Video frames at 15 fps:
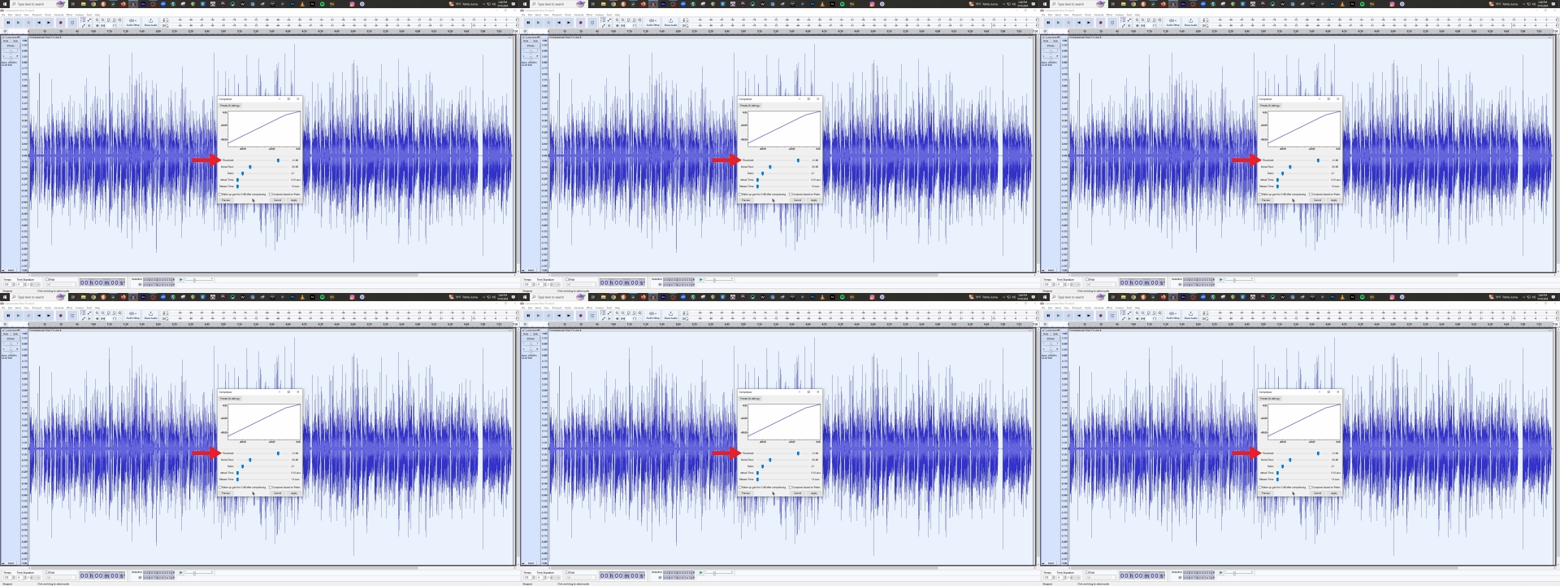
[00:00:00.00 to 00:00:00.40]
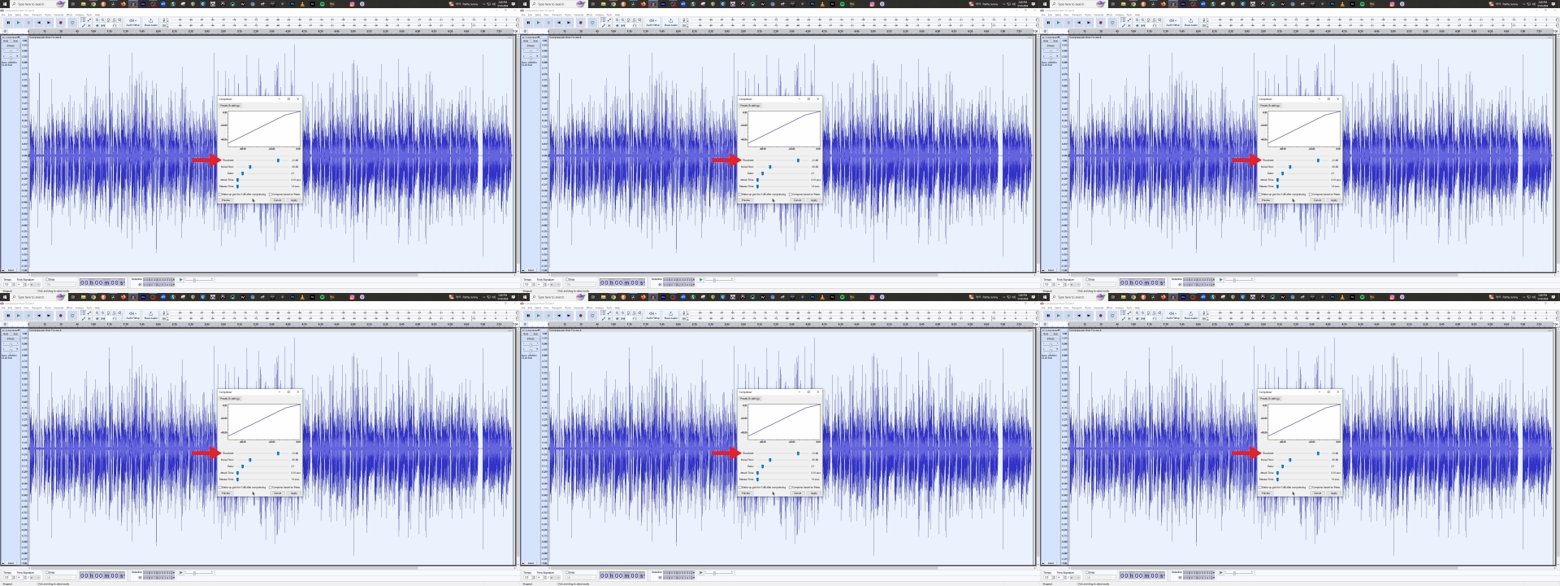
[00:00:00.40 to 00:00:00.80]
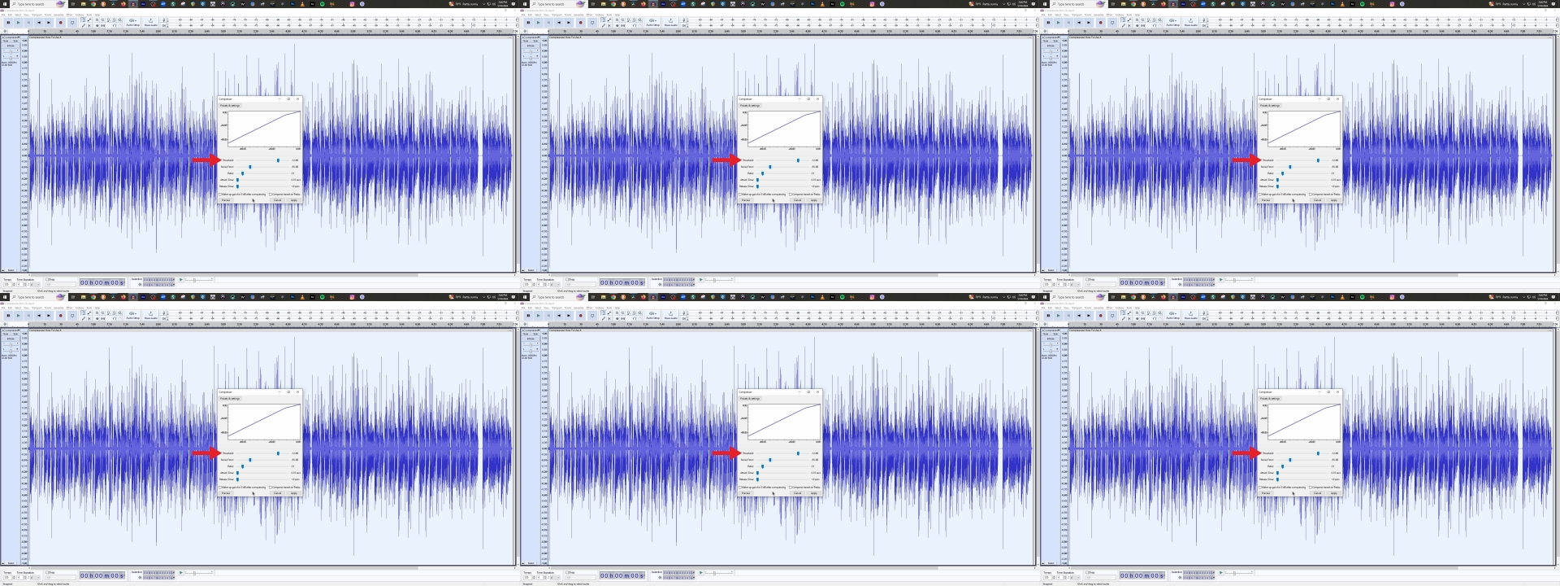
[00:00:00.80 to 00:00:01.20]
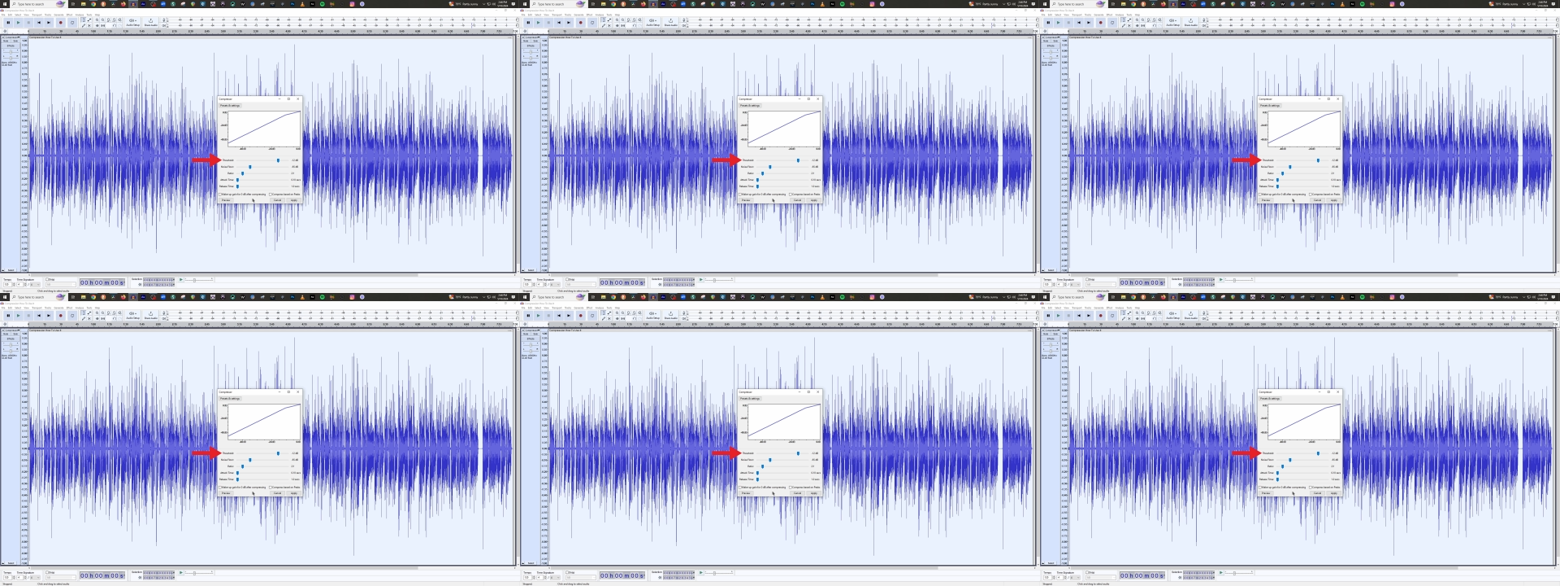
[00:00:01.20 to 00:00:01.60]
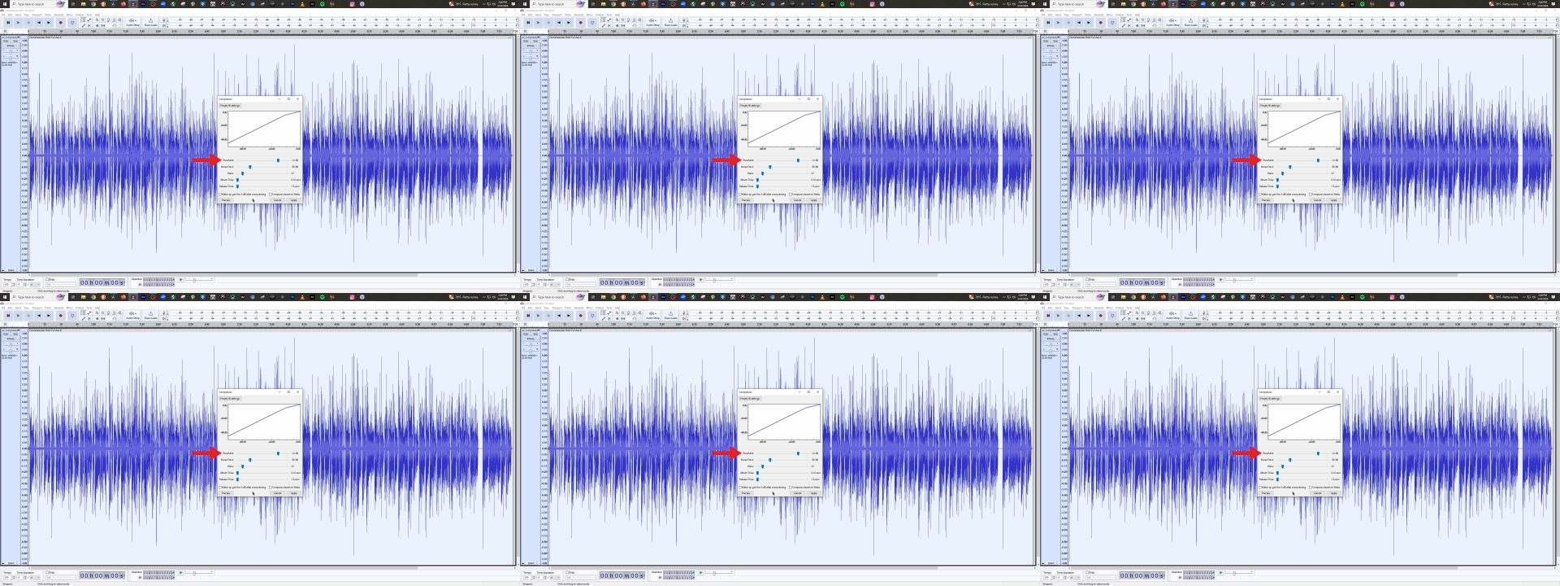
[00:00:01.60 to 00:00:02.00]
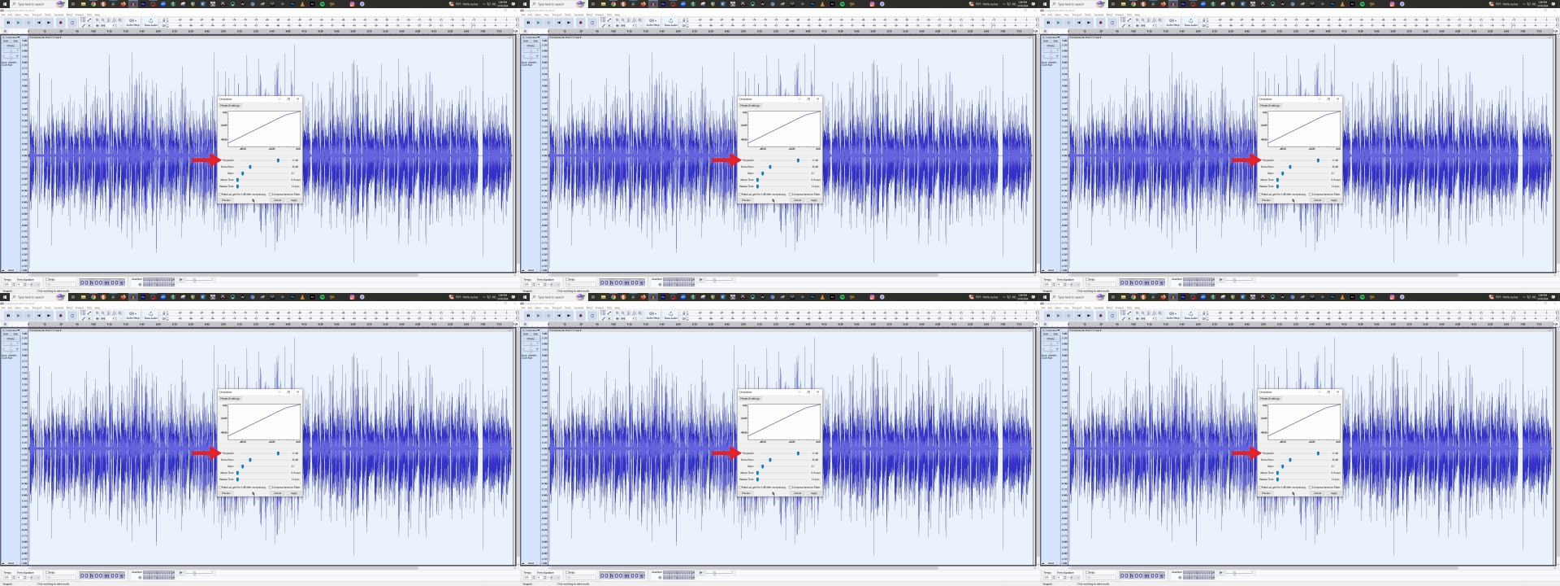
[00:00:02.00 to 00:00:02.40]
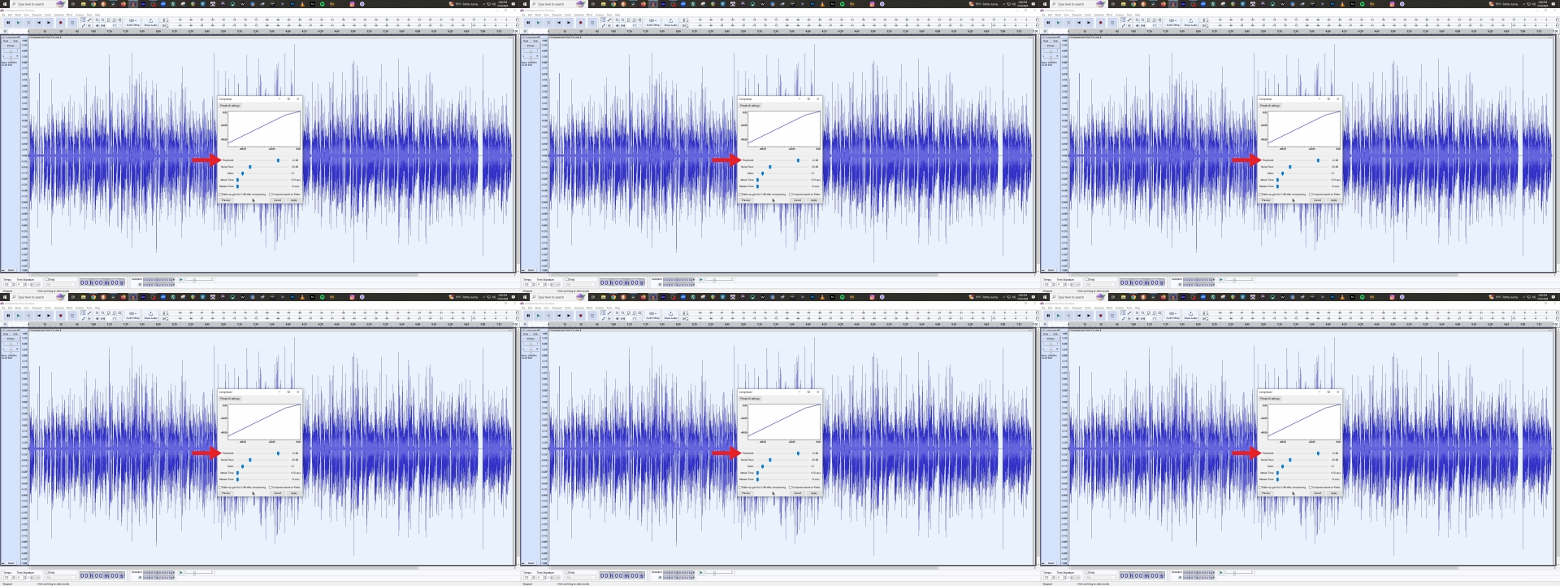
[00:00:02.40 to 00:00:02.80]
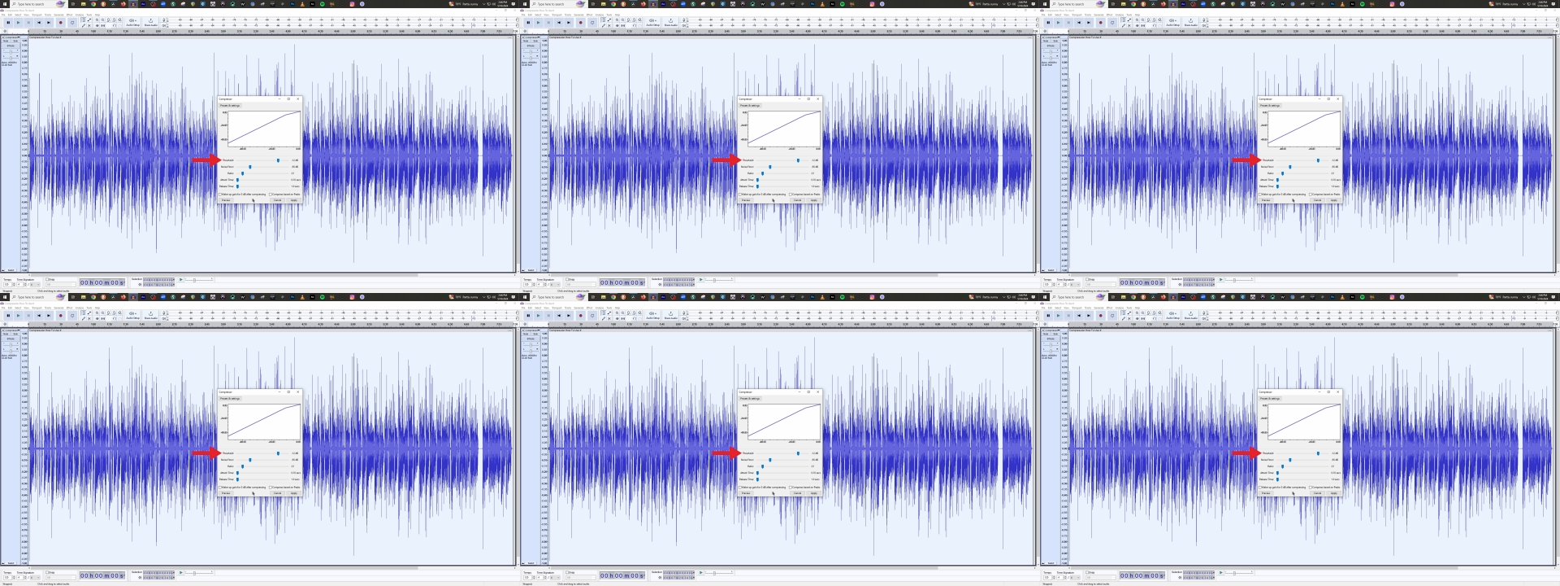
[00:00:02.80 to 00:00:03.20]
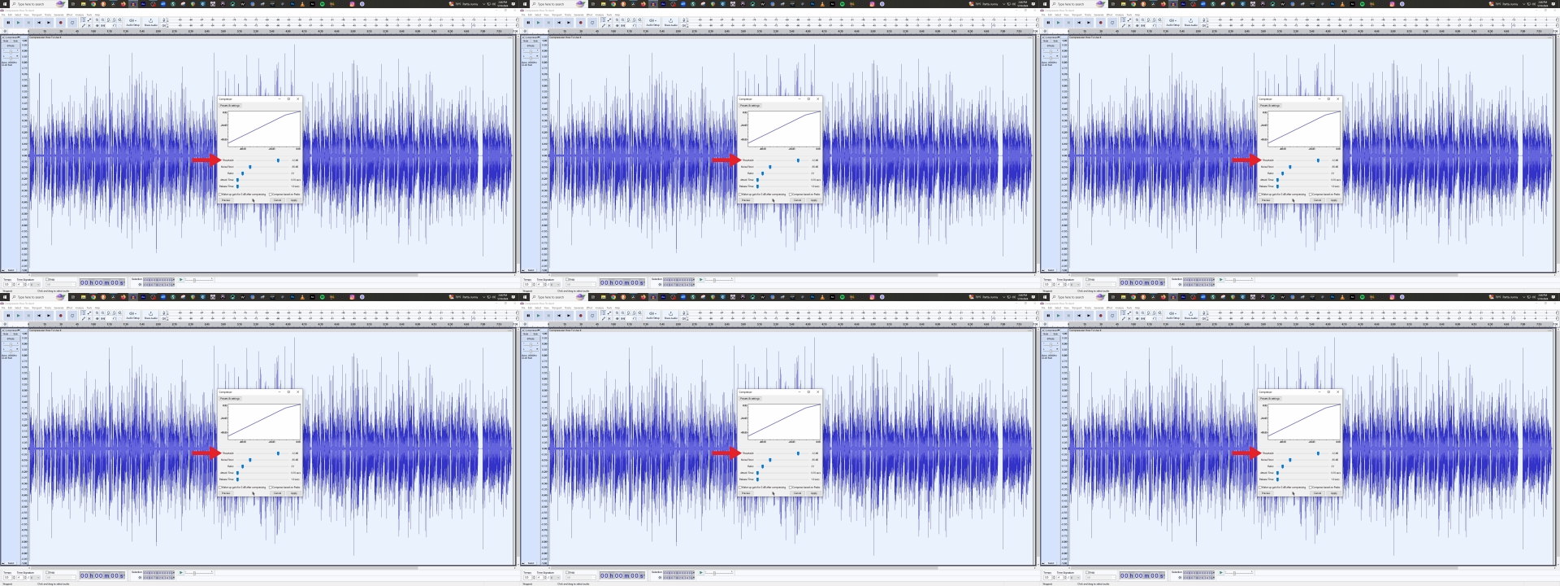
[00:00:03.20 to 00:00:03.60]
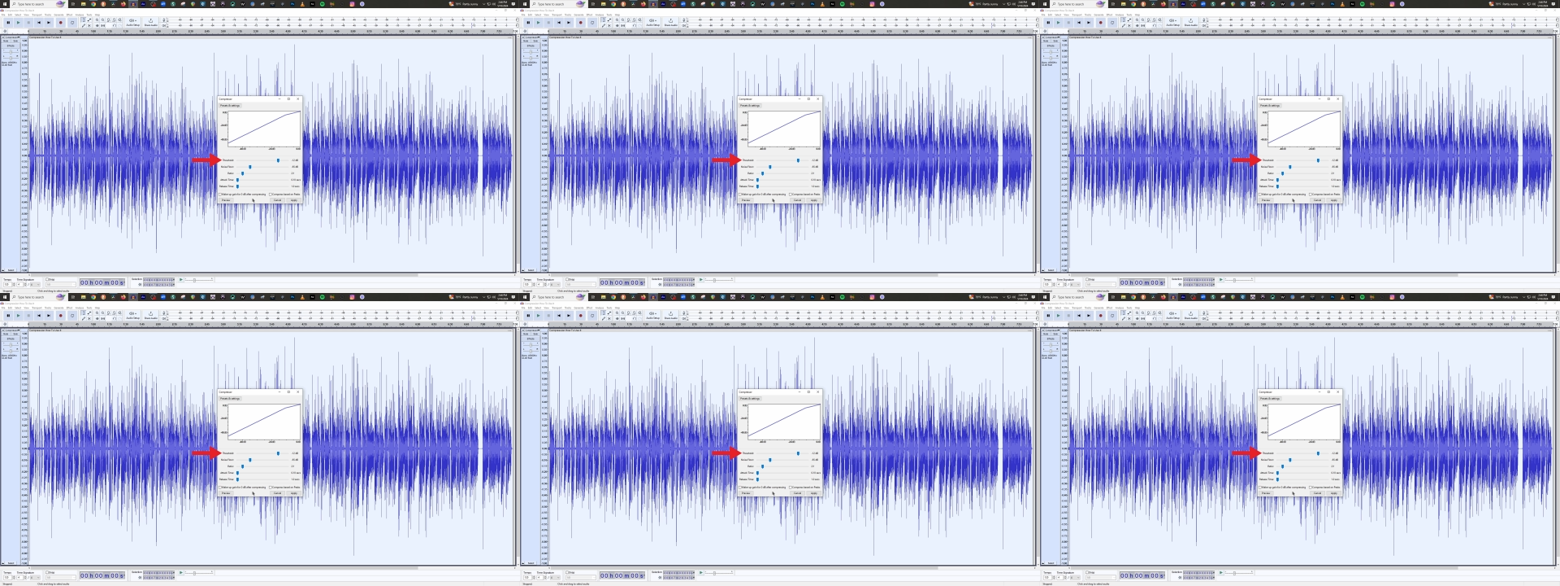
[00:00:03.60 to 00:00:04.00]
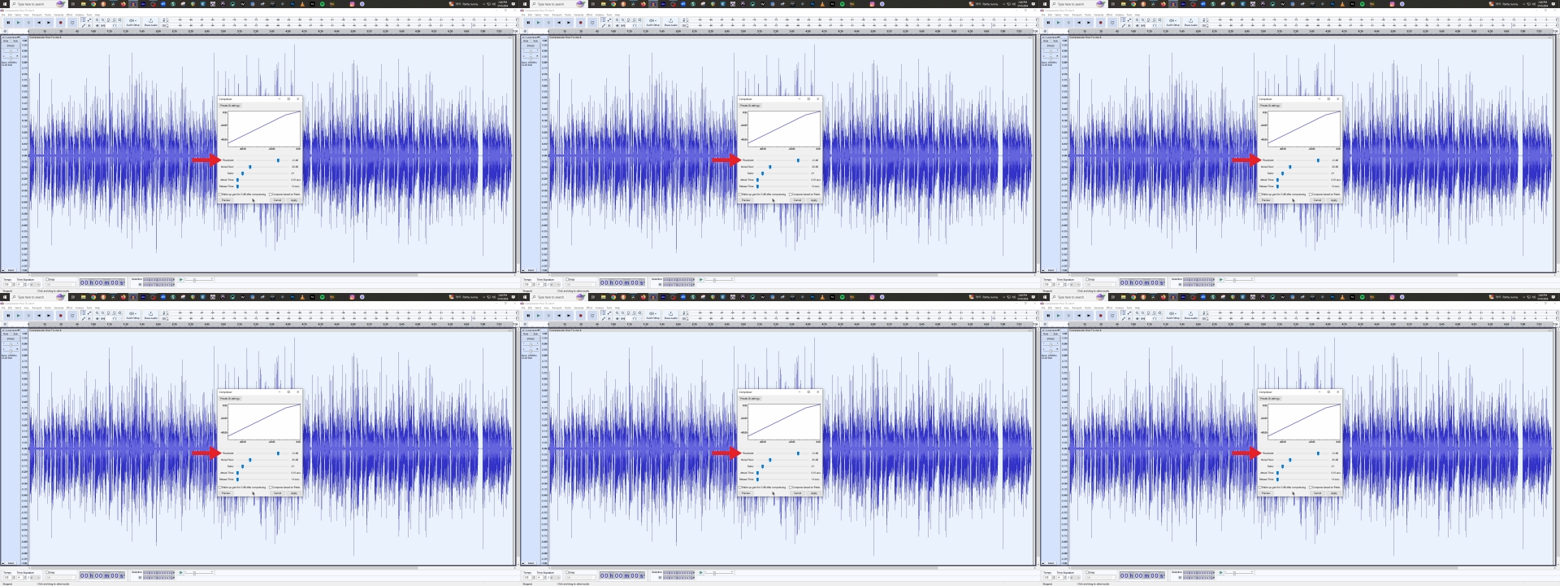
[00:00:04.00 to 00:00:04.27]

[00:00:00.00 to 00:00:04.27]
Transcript: [unreadable: no face in view]